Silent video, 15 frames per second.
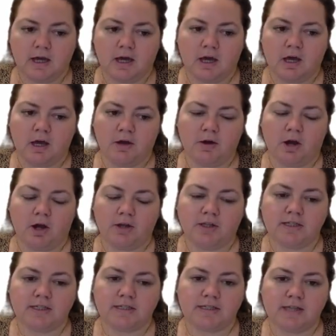Uh, on the
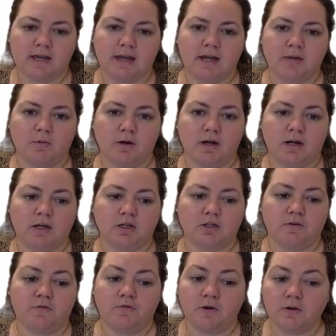side, we're going to
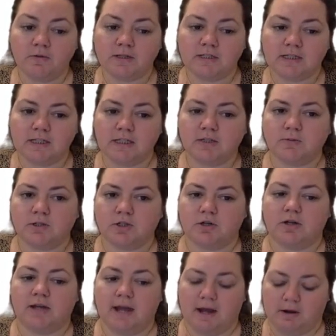do frequencies, which are
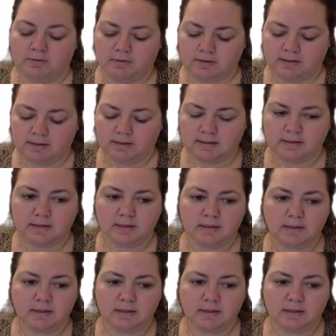counts.